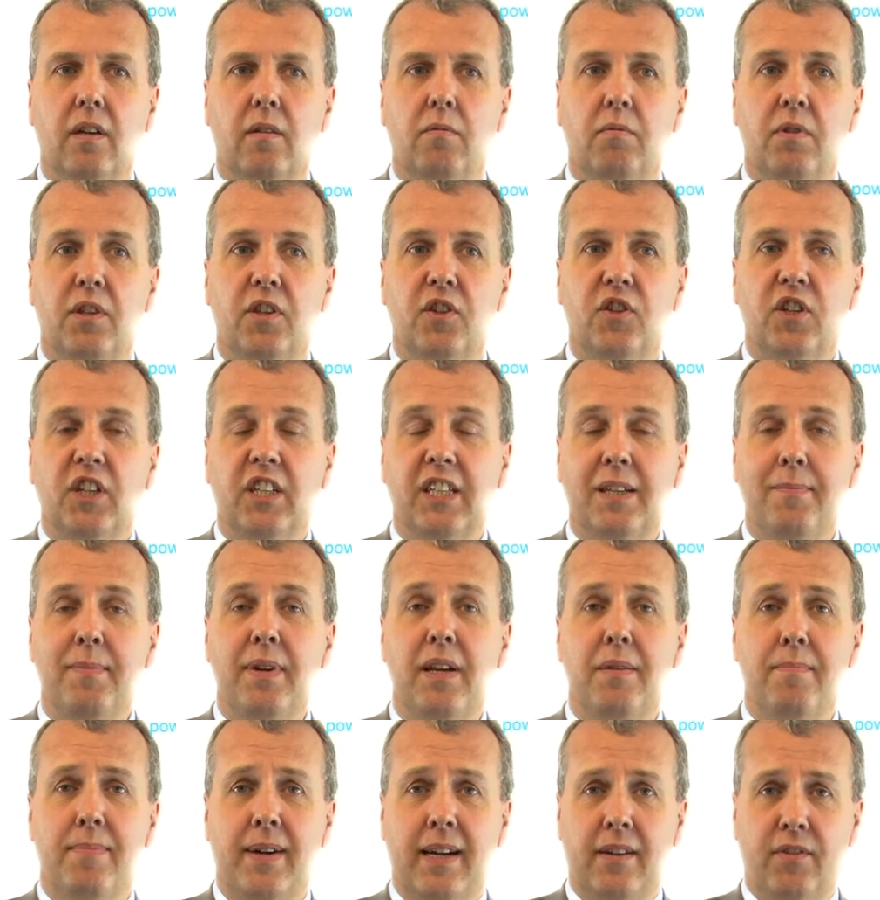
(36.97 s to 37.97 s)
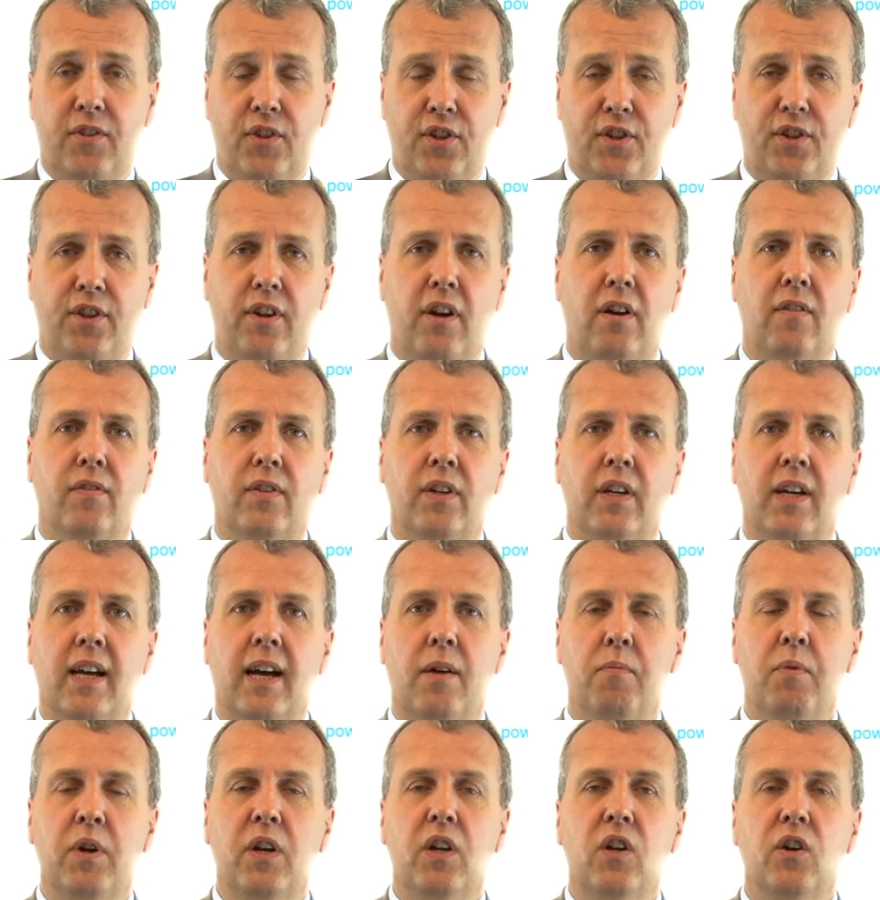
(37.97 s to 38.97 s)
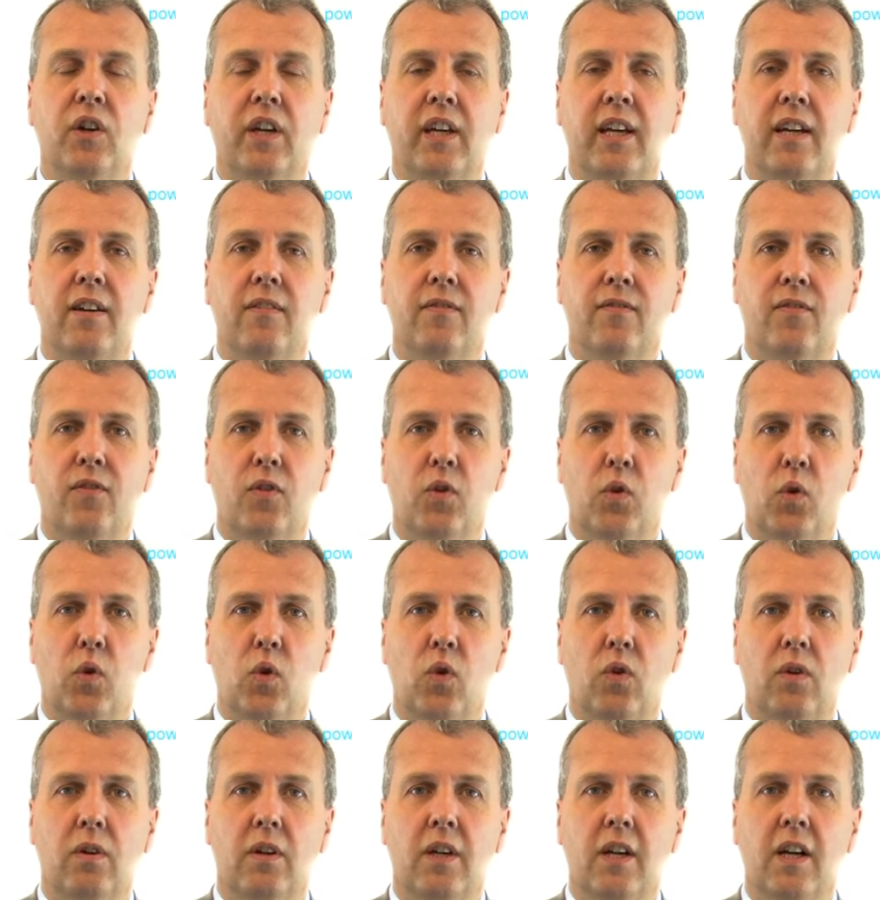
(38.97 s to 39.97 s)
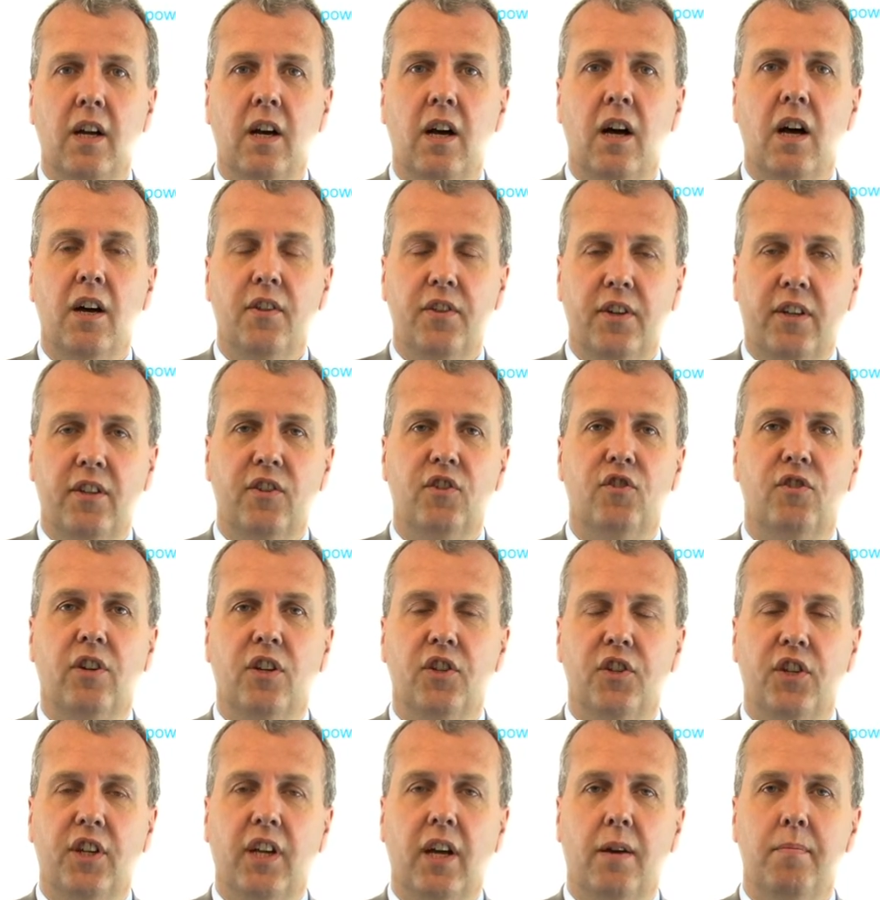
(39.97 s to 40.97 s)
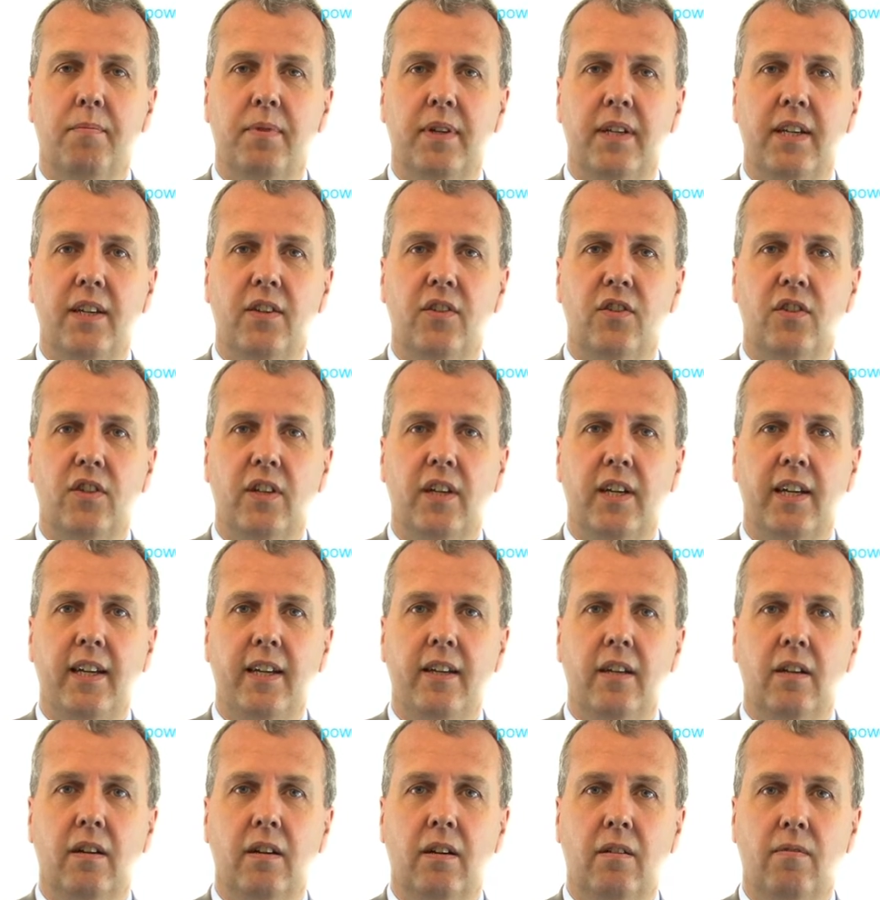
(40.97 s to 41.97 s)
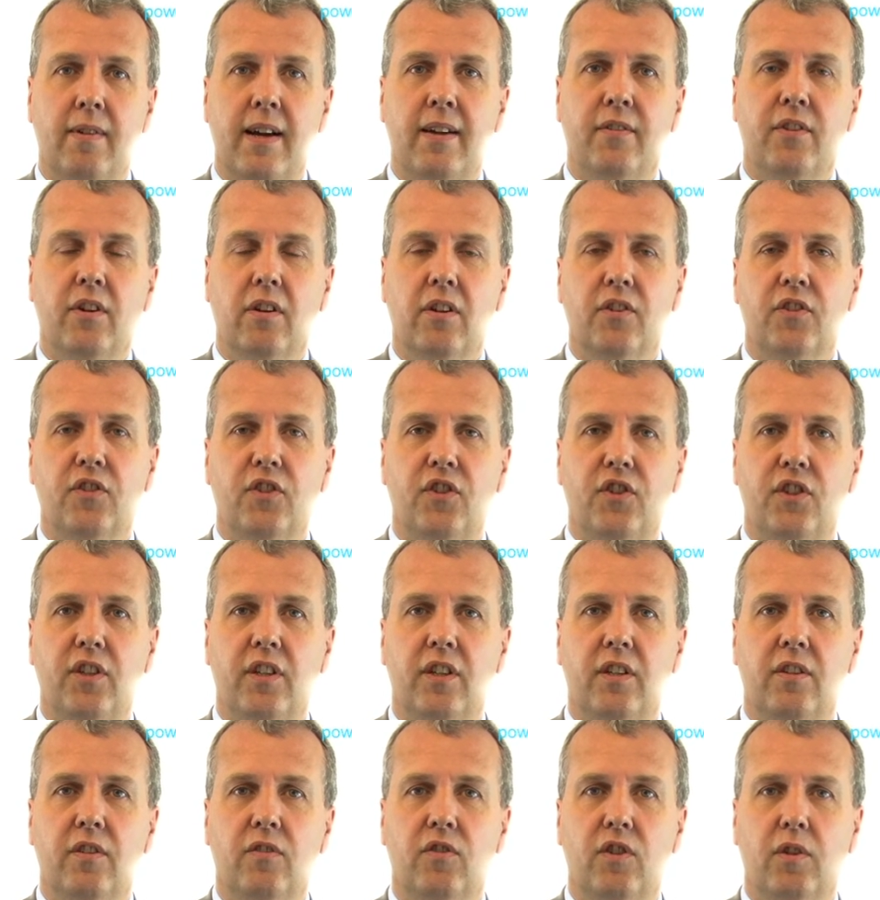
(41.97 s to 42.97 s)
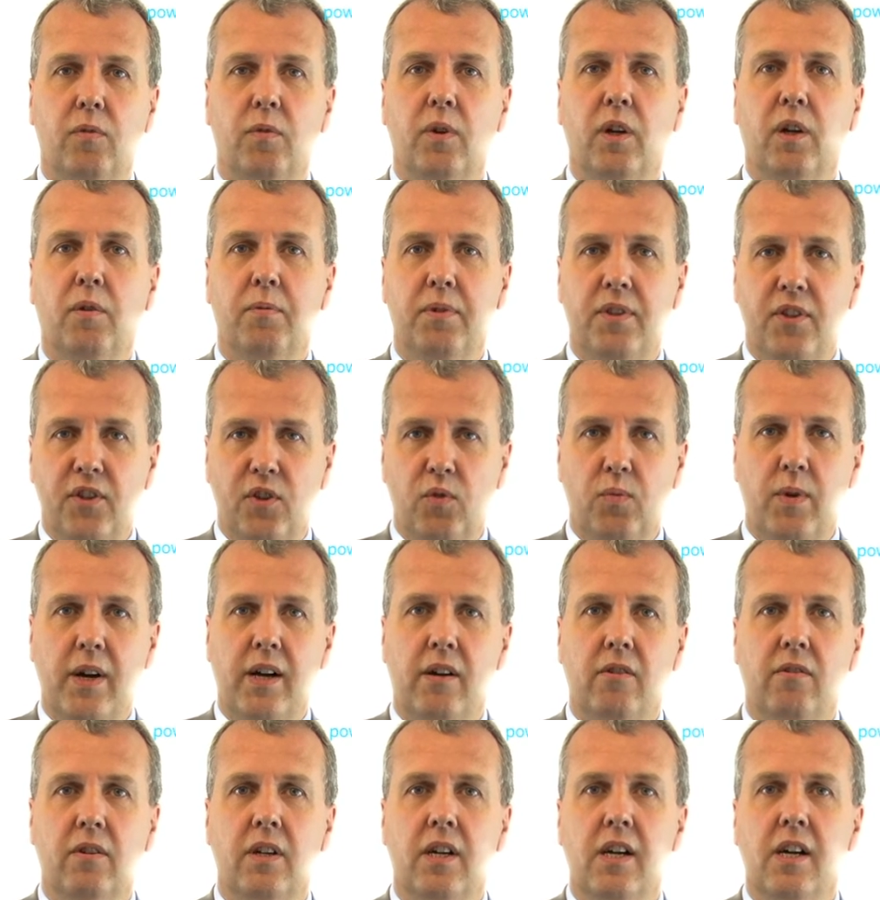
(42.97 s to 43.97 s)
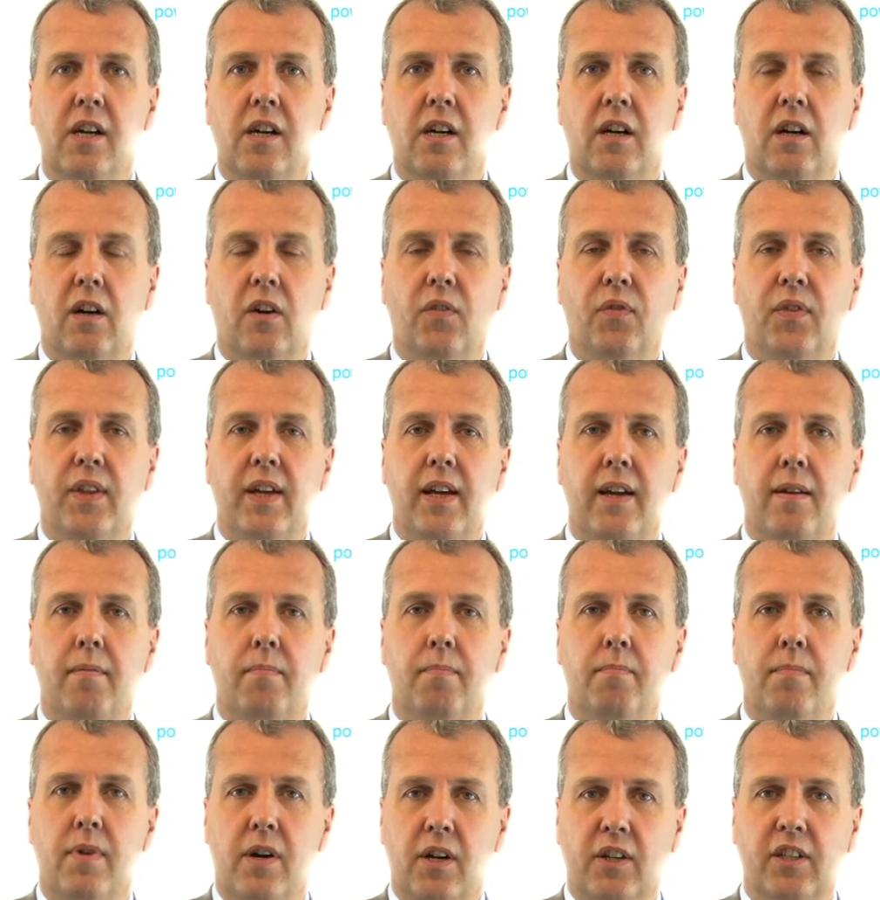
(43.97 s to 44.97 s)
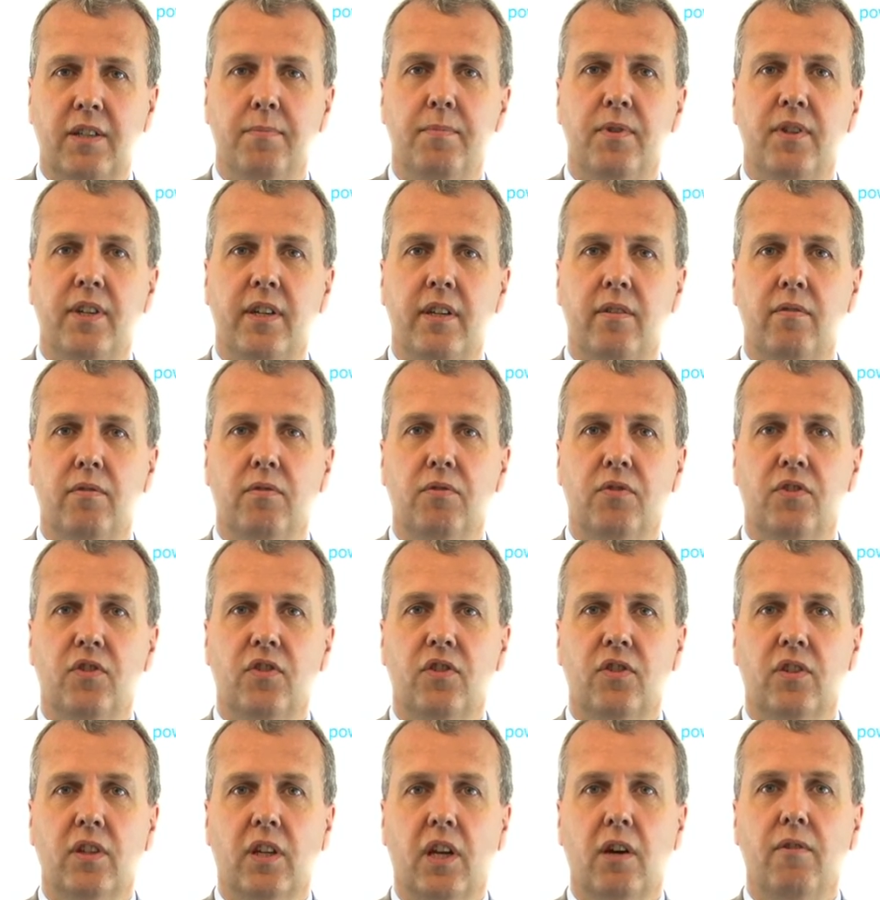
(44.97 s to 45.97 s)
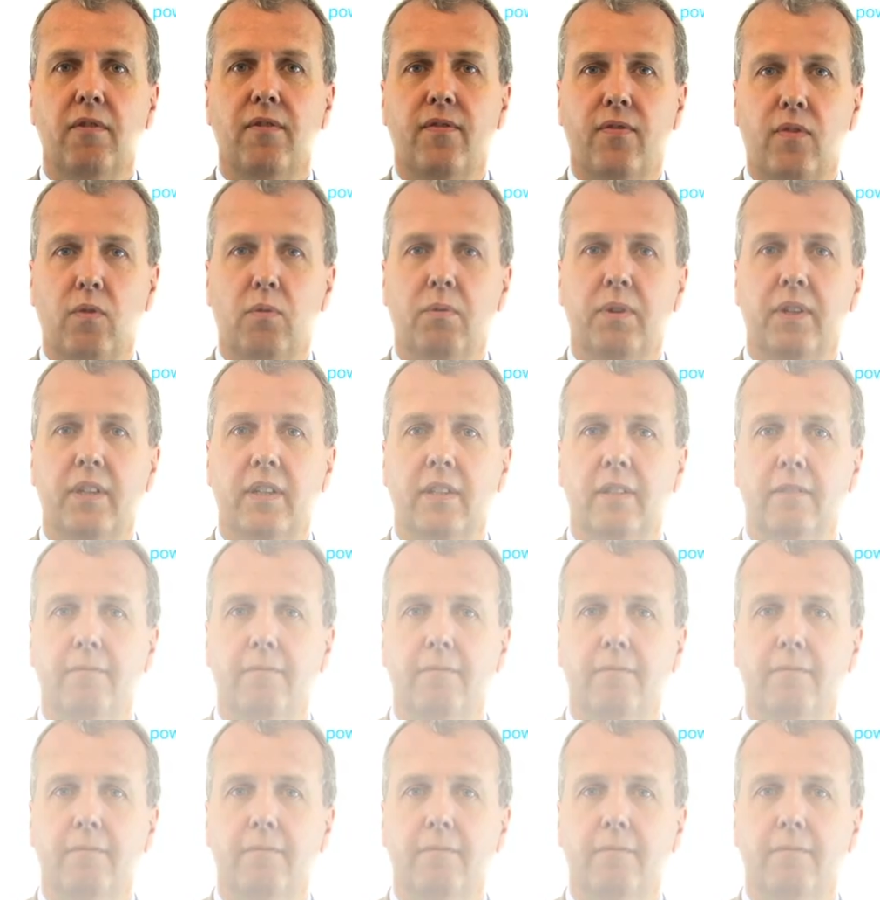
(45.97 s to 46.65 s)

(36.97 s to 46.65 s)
with a £60 million turnover, and we're looking for other construction companies in and around Gloucestershire to work with as well on their marketing materials going forward.